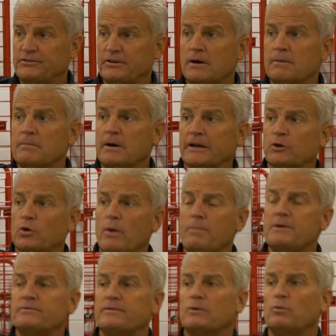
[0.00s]
some
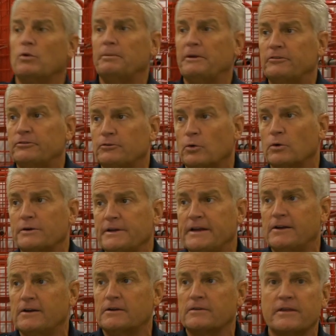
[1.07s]
equipment that will be stored
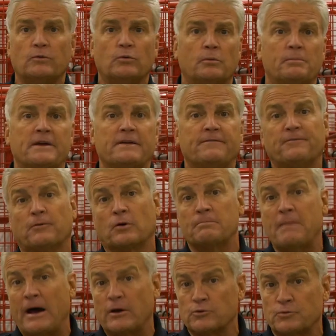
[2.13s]
here that will be for
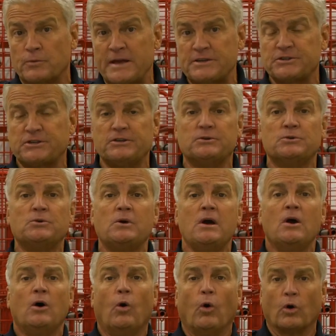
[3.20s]
mountain rescue
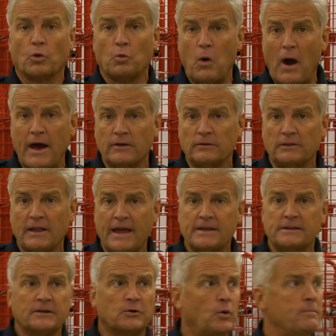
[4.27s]
or
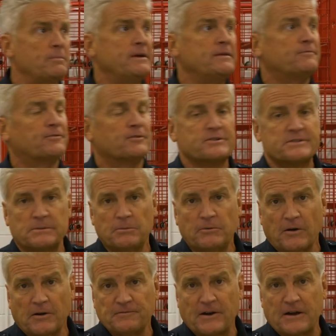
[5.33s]
wildland equipment for some of
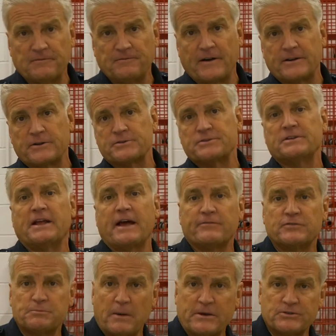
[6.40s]
our firefighters that
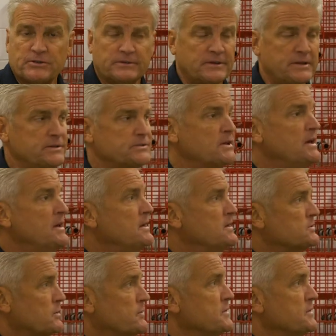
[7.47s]
have specialties. So